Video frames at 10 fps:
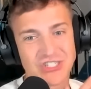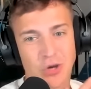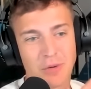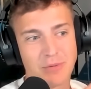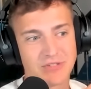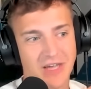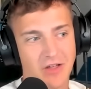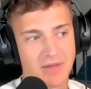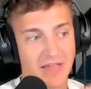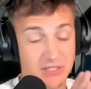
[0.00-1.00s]
had so many people
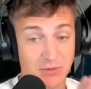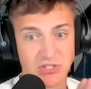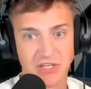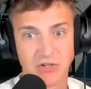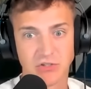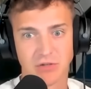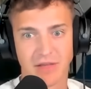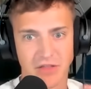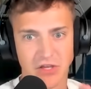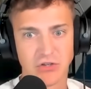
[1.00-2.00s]
telling me, like, especially YouTube,
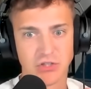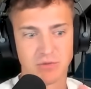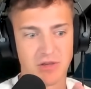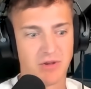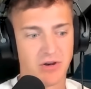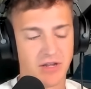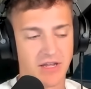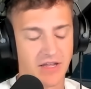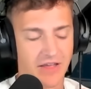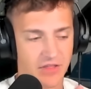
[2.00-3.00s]
like the YouTube
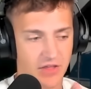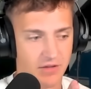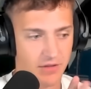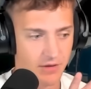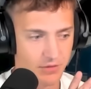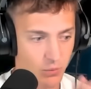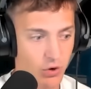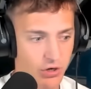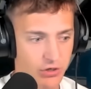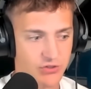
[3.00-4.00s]
community, like the
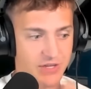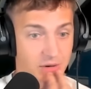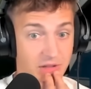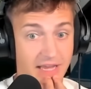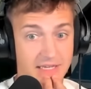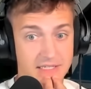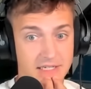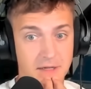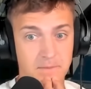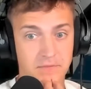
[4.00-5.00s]
workers, they were like
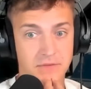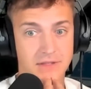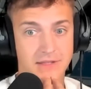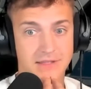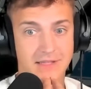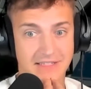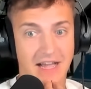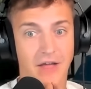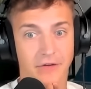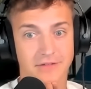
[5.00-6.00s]

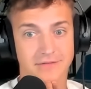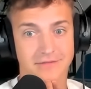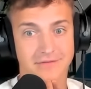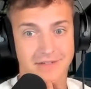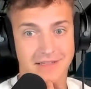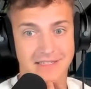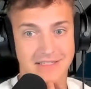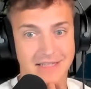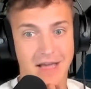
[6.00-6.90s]
Tyler, like, this